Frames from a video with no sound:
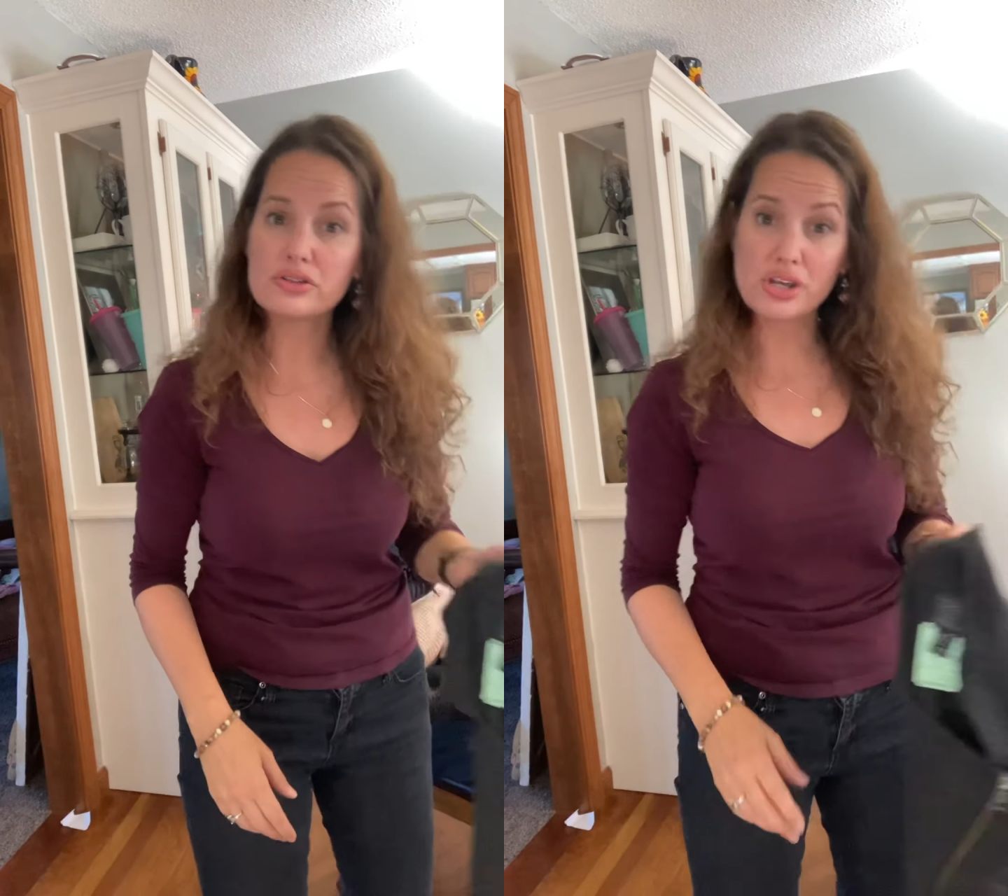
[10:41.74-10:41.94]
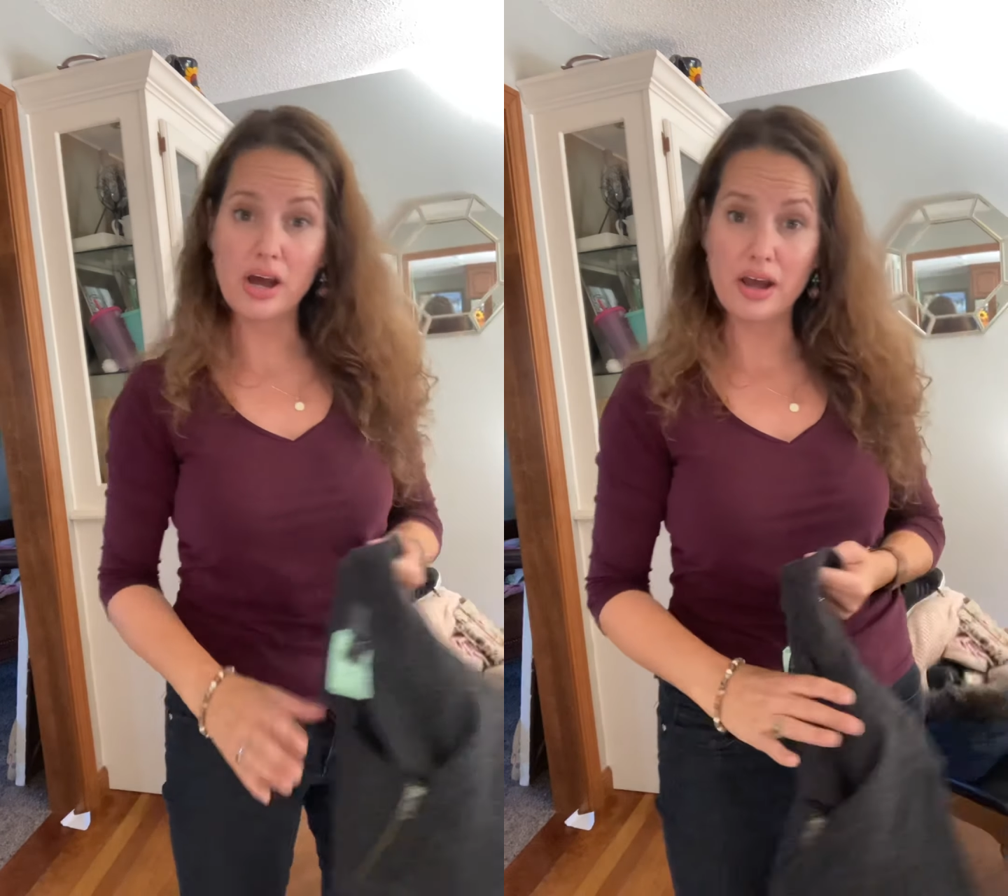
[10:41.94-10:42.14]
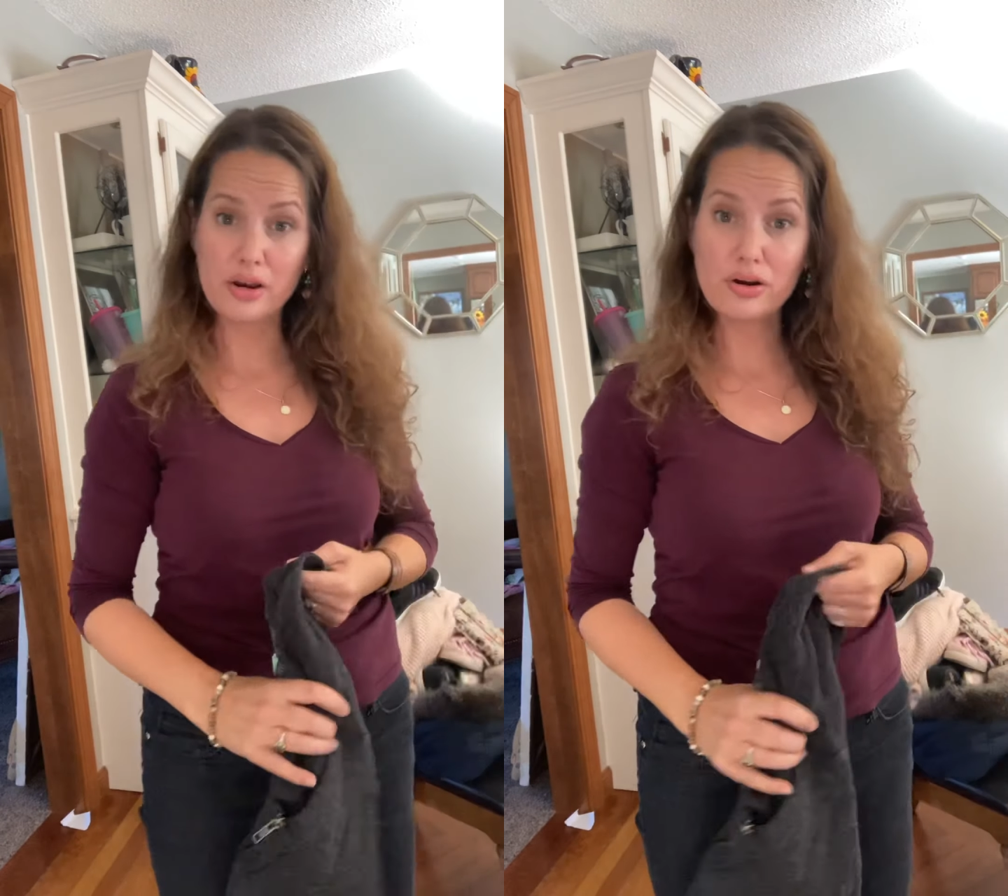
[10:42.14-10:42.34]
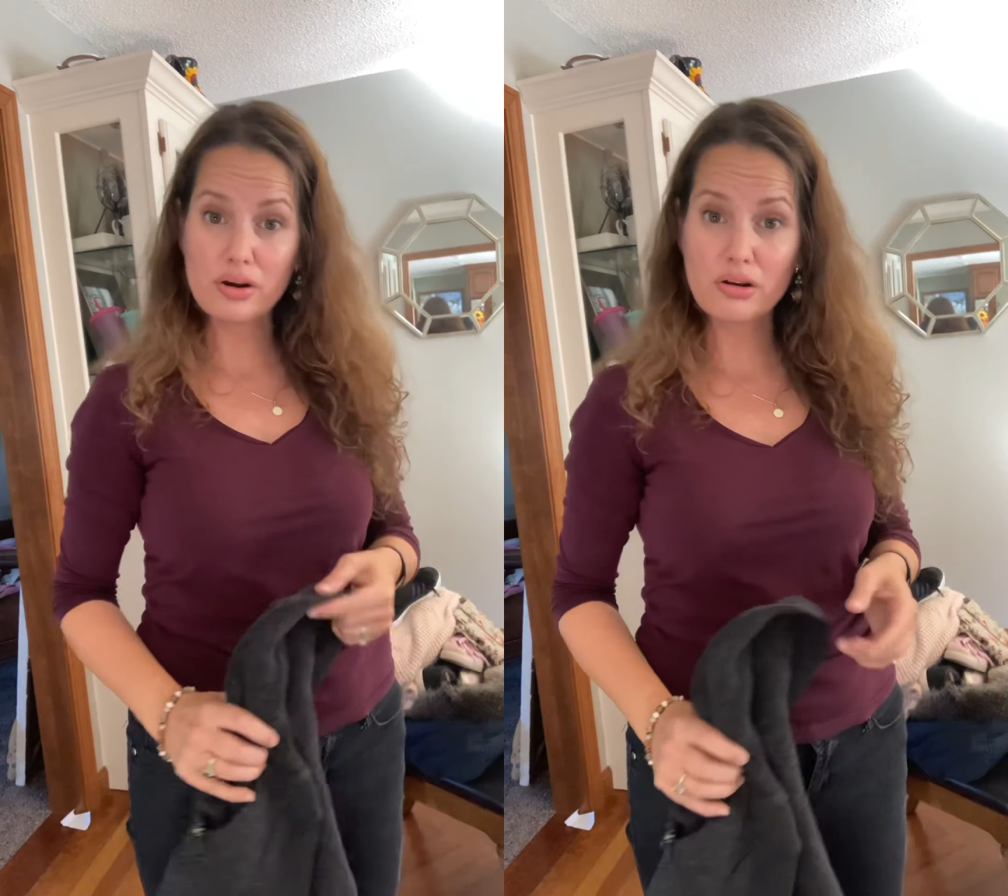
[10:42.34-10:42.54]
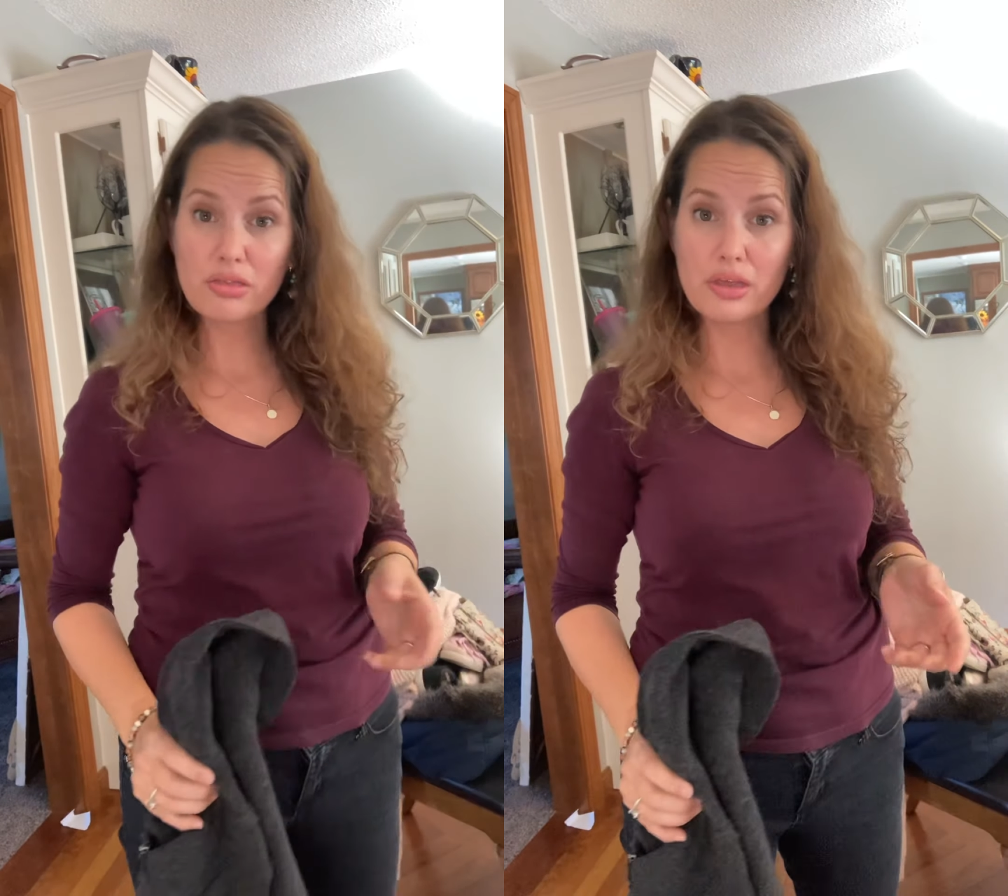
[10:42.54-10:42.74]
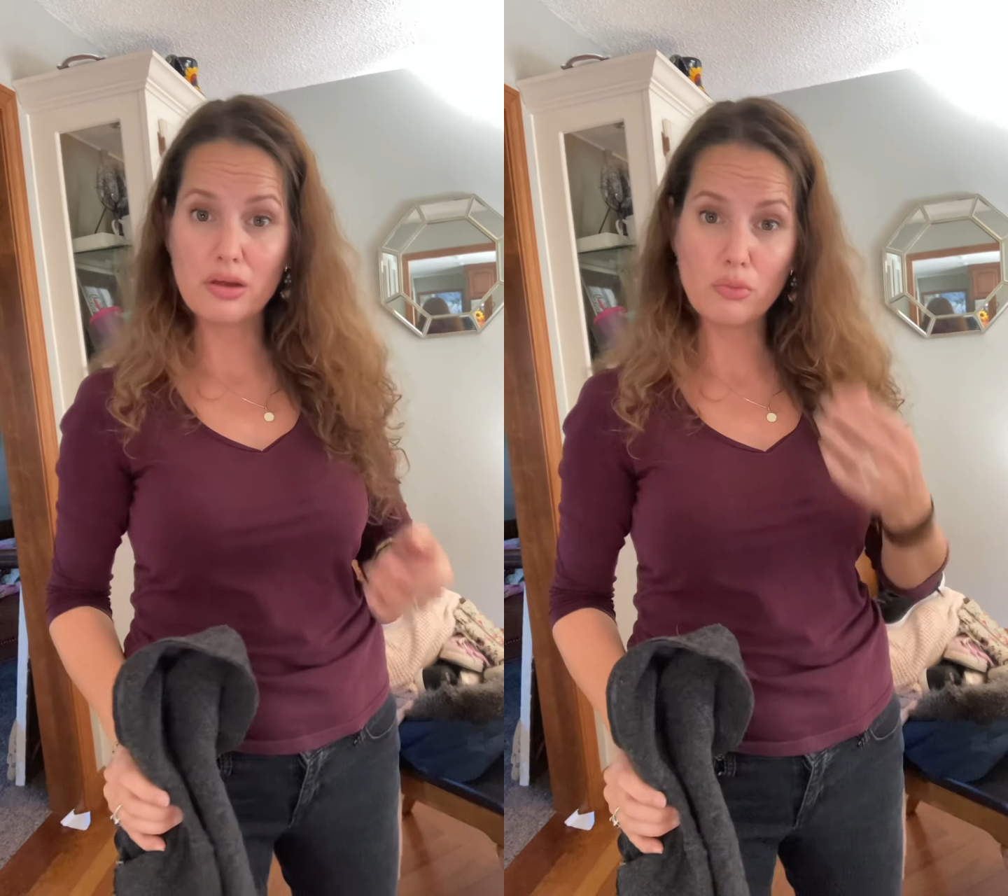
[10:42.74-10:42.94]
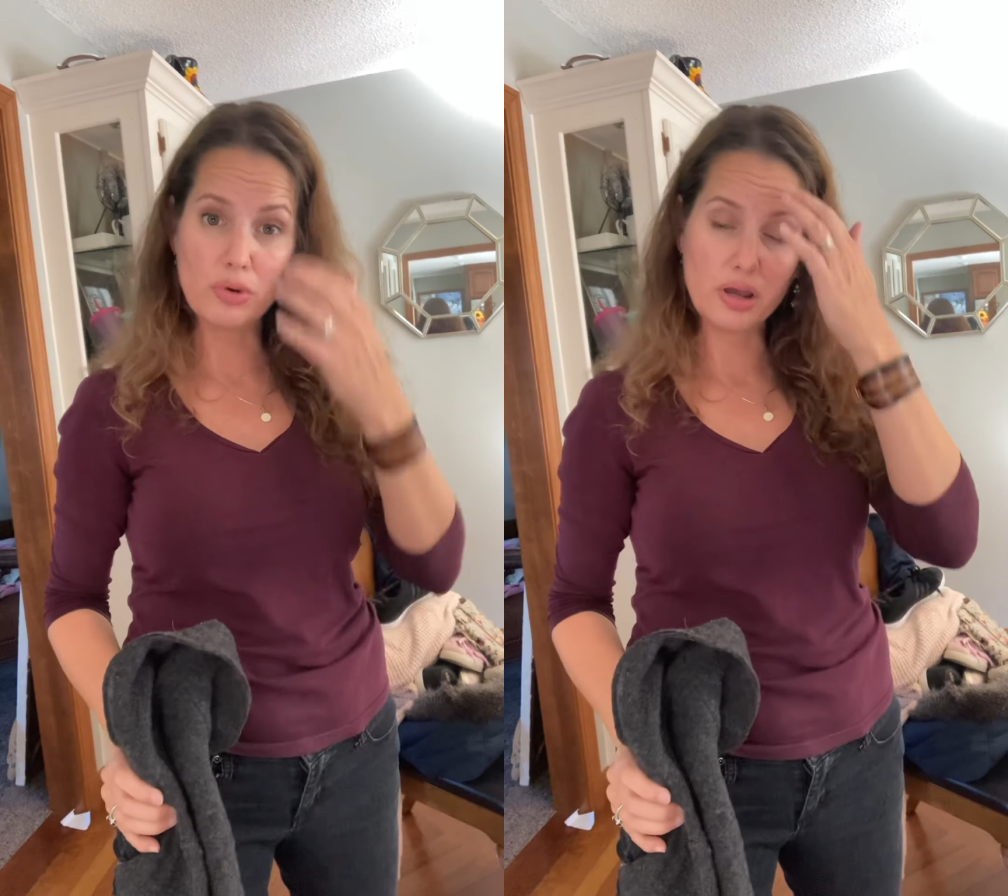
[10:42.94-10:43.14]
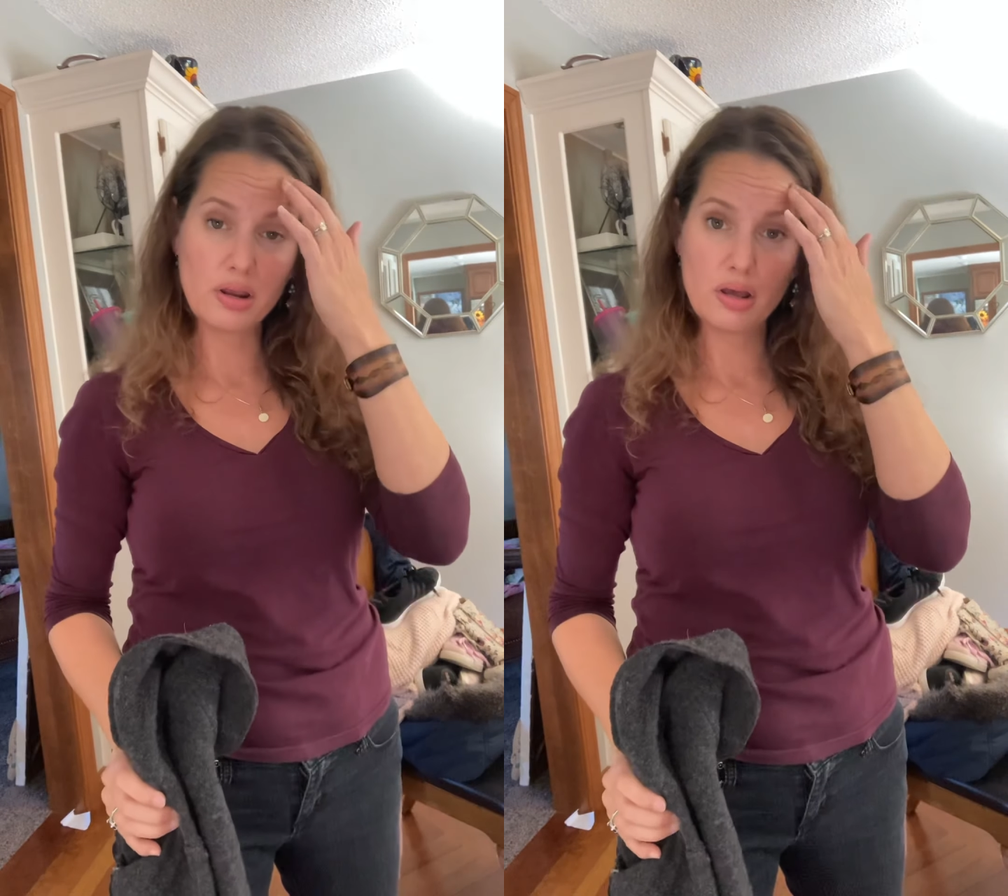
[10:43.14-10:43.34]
higher than what